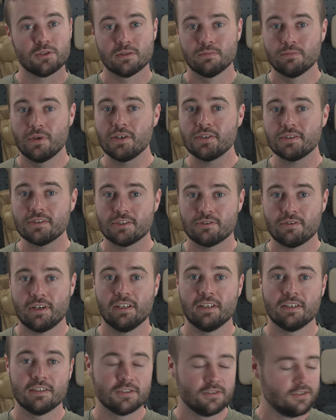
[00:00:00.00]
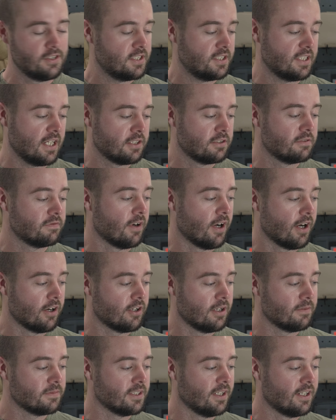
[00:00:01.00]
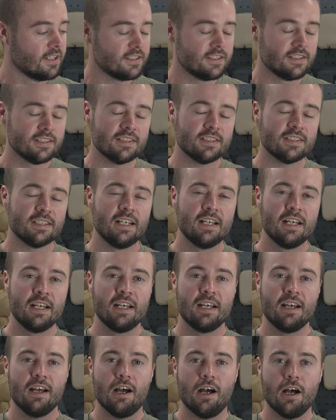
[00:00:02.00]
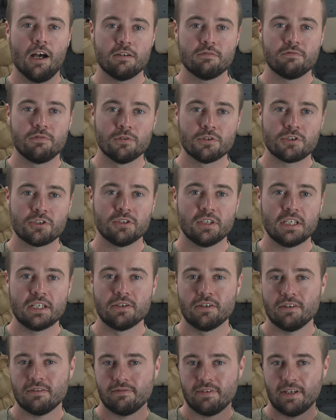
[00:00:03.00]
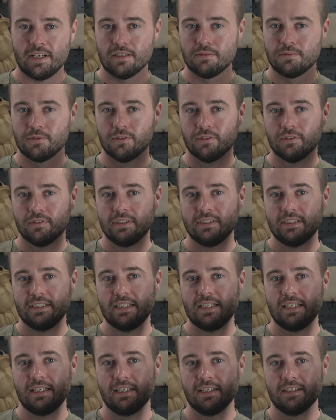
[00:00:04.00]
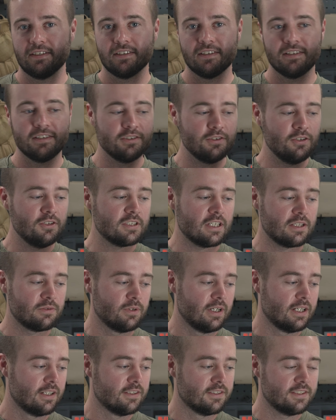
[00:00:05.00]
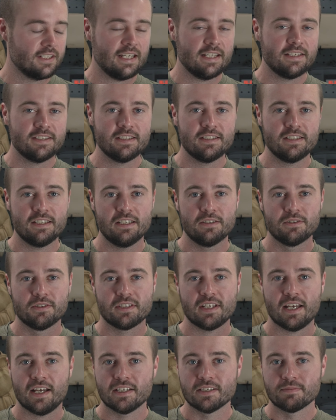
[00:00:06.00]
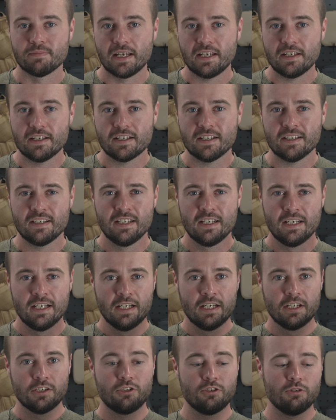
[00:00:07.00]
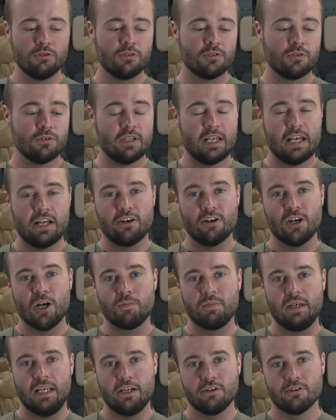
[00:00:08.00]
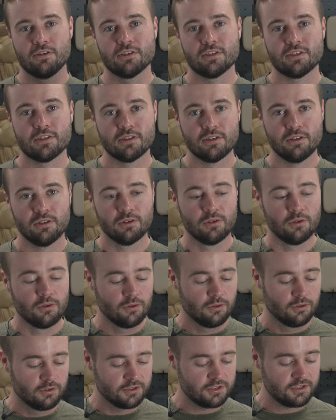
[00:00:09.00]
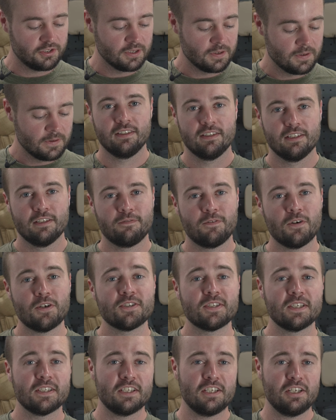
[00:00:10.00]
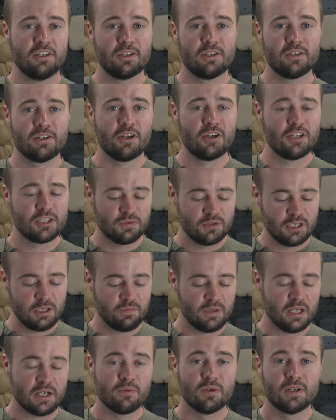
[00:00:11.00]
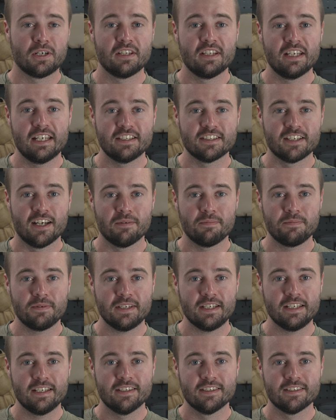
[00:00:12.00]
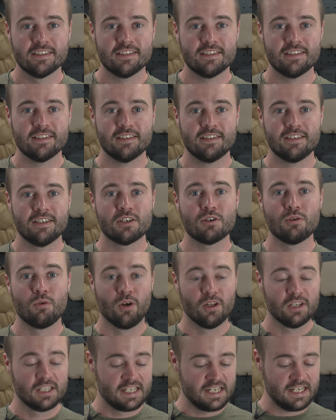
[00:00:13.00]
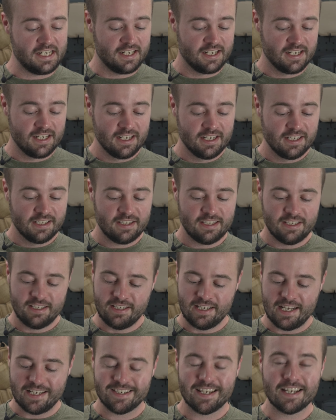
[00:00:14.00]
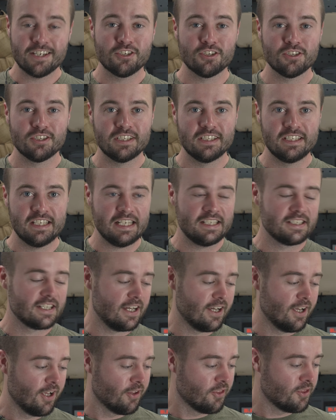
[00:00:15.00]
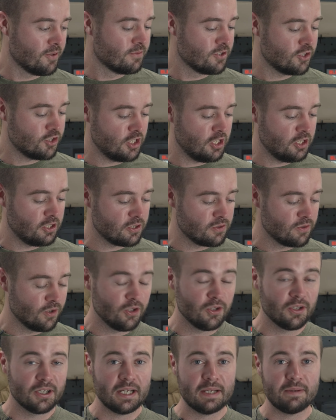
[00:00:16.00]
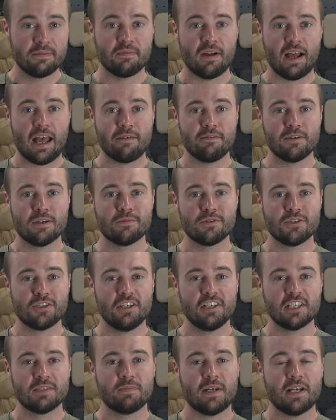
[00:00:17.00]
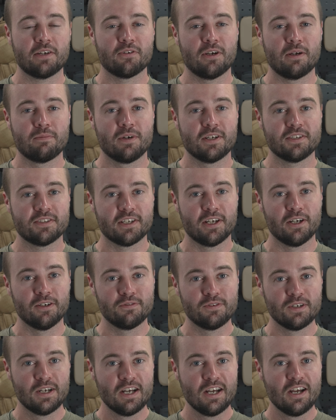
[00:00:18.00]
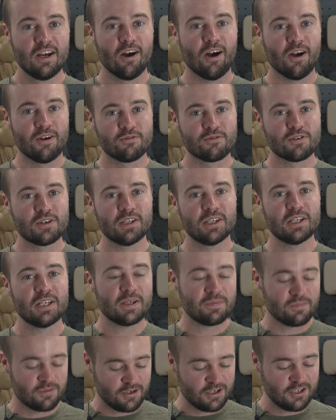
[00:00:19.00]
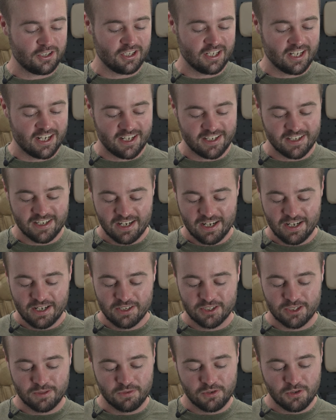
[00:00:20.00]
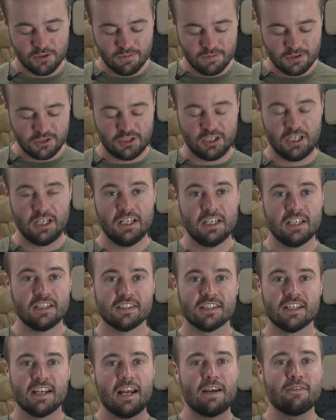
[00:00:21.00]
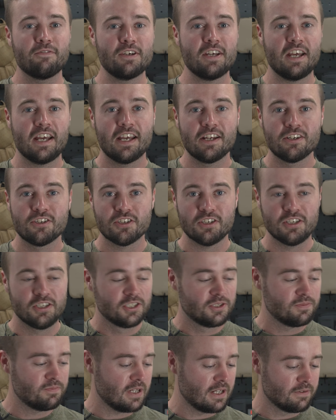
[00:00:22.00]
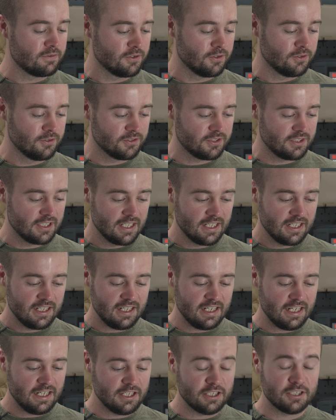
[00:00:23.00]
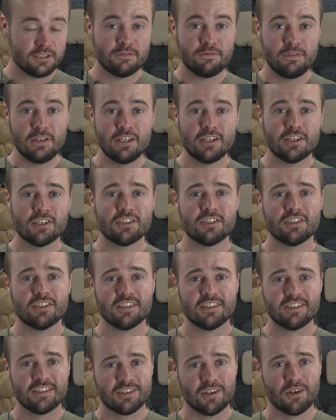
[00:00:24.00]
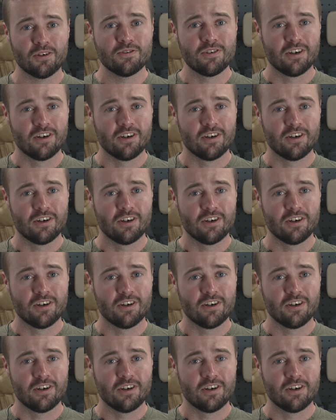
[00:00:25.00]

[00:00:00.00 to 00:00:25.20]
to most Australians on your standard firearms licence. Unfortunately not available in New South Wales, ACT or Tasmania due to their appearance laws. The first thing that you're going to notice when you pick one of these up is the quality. The attention to detail, the machining quality. Having a machinist background myself, I really appreciate some good machining. Every edge is beveled, it is finished so